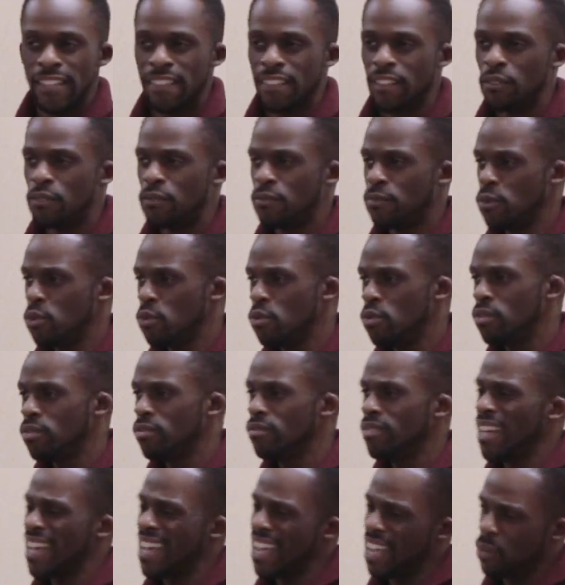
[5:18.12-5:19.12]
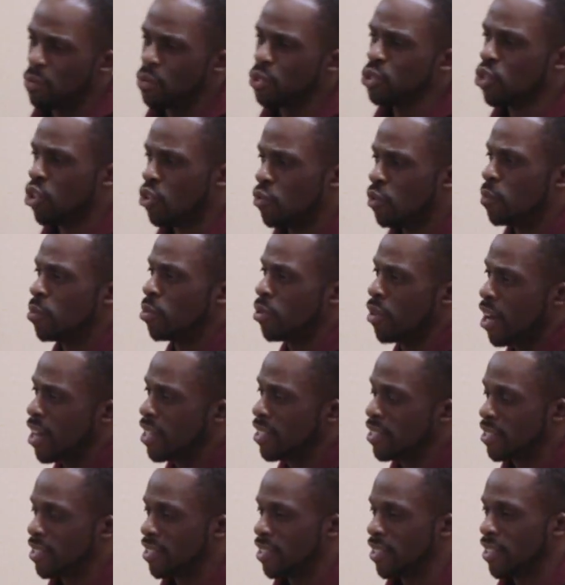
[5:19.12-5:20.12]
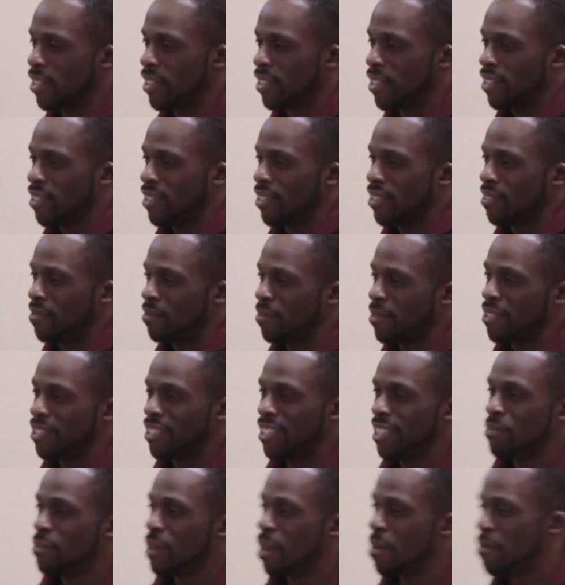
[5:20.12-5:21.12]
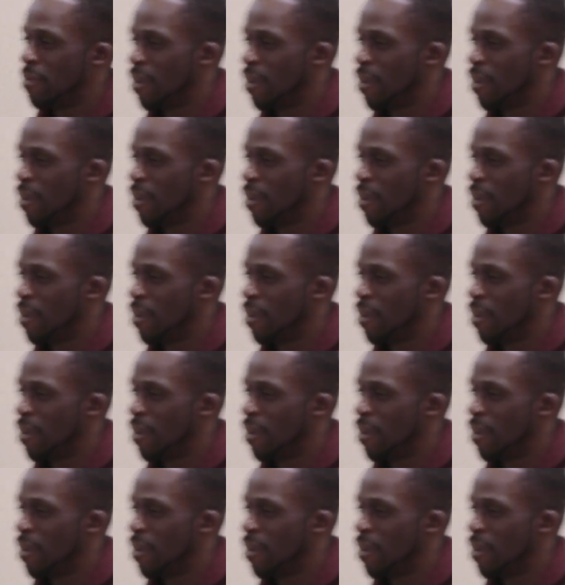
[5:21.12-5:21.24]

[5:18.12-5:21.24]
The food, yeah, it was overpriced. But see, my